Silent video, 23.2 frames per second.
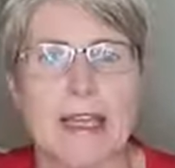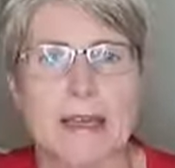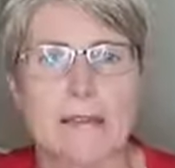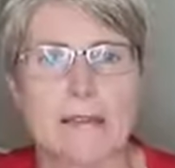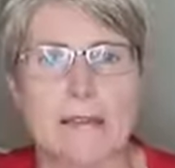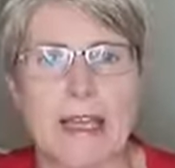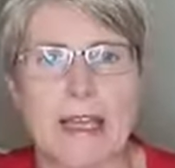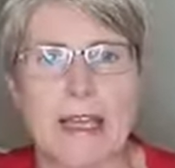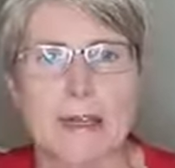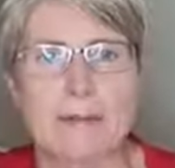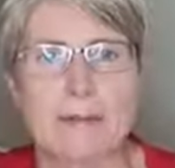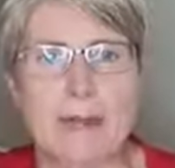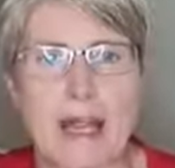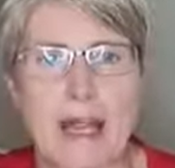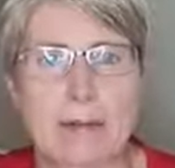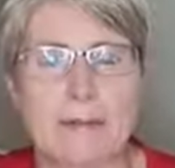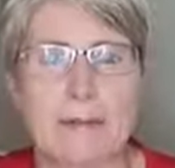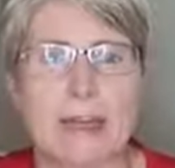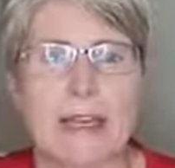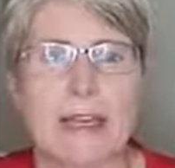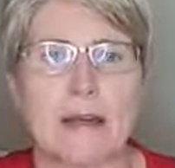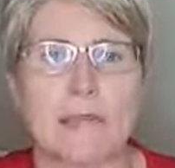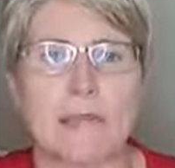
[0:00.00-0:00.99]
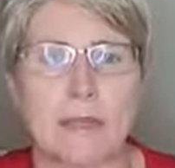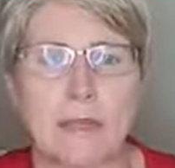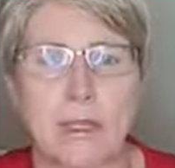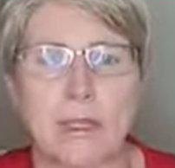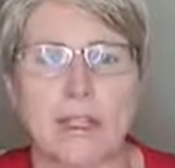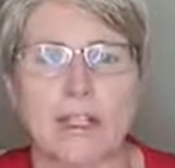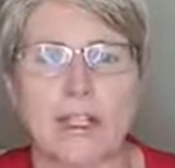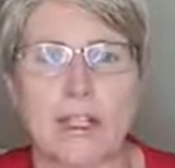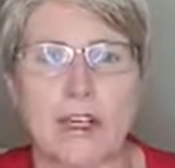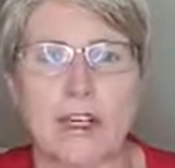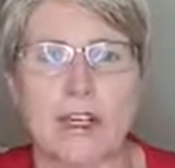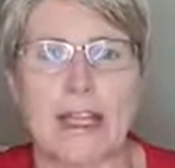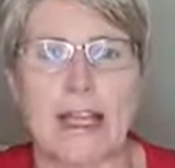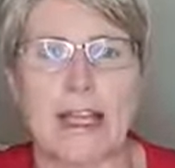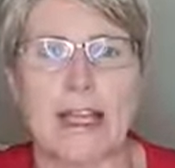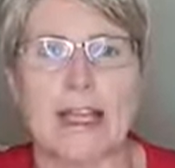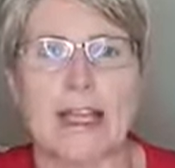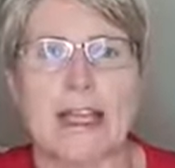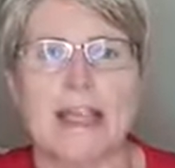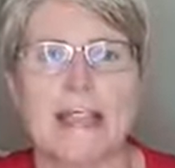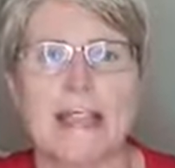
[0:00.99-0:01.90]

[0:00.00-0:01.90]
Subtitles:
and meal prepping and bulk cooking,